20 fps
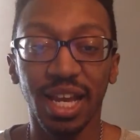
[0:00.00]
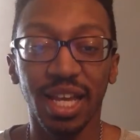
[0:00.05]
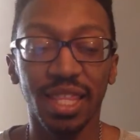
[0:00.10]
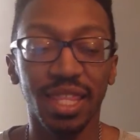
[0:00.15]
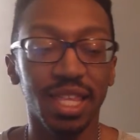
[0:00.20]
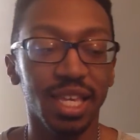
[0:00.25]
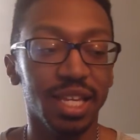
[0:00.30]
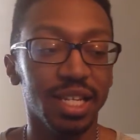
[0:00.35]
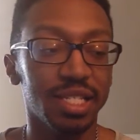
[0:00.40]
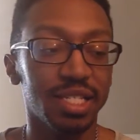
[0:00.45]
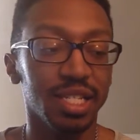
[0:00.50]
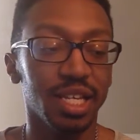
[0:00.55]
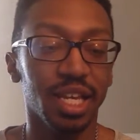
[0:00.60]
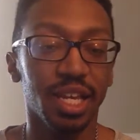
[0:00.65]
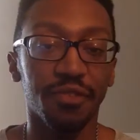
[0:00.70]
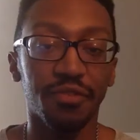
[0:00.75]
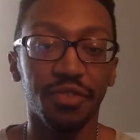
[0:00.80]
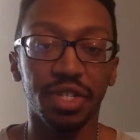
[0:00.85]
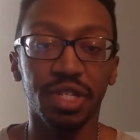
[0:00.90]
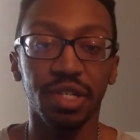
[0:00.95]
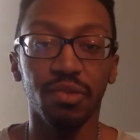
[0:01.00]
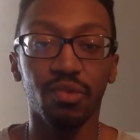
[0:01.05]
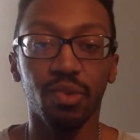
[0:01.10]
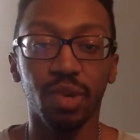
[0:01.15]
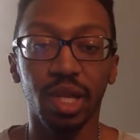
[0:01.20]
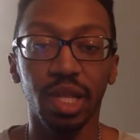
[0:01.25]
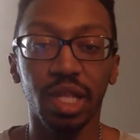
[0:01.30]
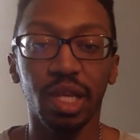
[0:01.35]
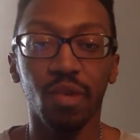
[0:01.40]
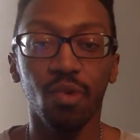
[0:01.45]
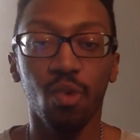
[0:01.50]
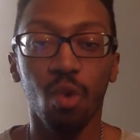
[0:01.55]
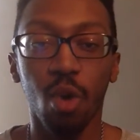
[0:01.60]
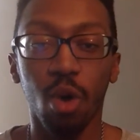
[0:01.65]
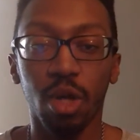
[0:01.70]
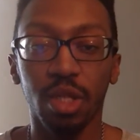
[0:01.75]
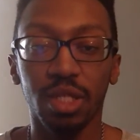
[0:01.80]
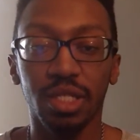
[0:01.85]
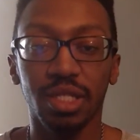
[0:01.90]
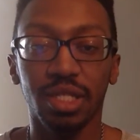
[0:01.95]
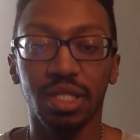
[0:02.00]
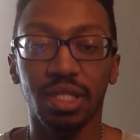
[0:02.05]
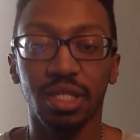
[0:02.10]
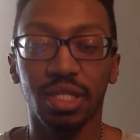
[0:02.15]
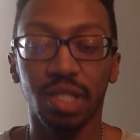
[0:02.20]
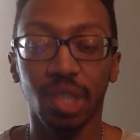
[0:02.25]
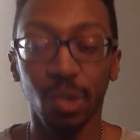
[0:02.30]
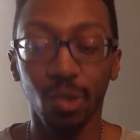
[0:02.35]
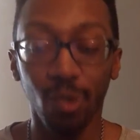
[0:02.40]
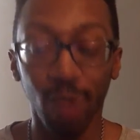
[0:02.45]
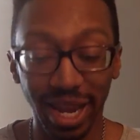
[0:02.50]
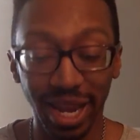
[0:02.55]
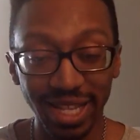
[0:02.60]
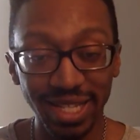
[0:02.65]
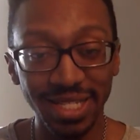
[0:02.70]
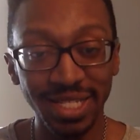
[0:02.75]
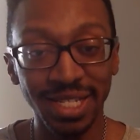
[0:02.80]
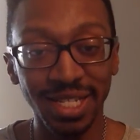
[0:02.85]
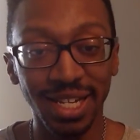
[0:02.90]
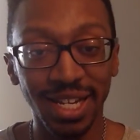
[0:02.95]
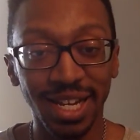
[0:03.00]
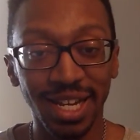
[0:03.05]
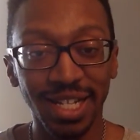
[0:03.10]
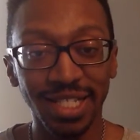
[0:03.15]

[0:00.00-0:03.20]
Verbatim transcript: I think if she really wants to win,